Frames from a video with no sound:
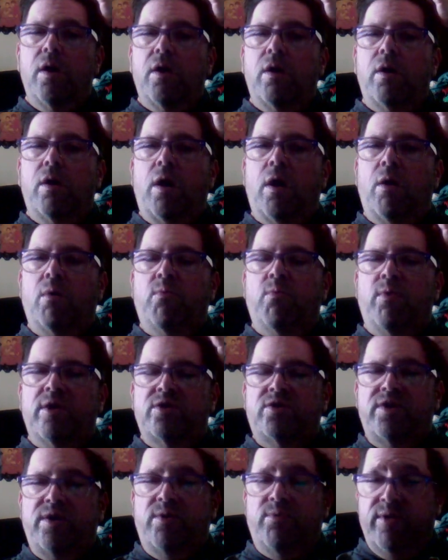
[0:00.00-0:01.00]
What
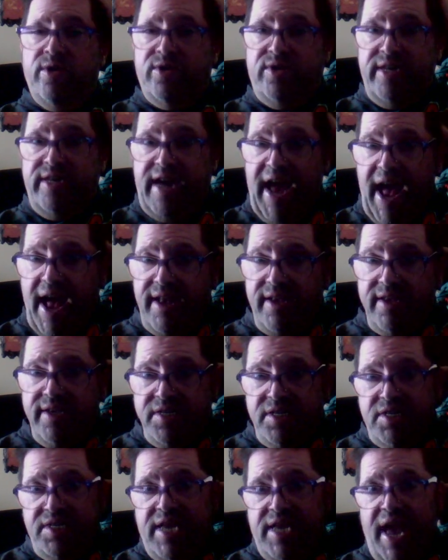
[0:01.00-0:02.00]
she had
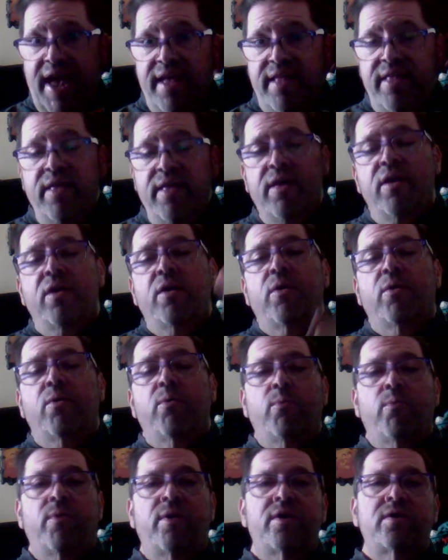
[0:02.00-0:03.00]
instead
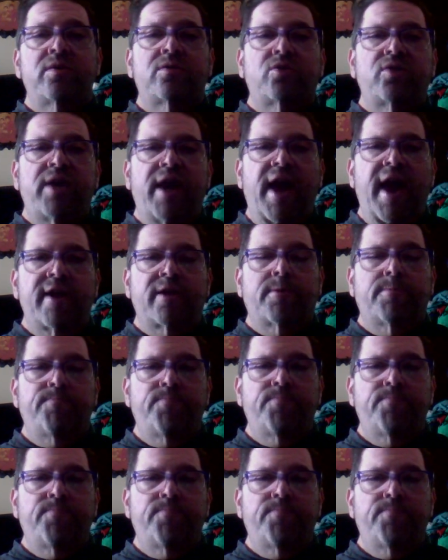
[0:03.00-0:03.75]
was she asked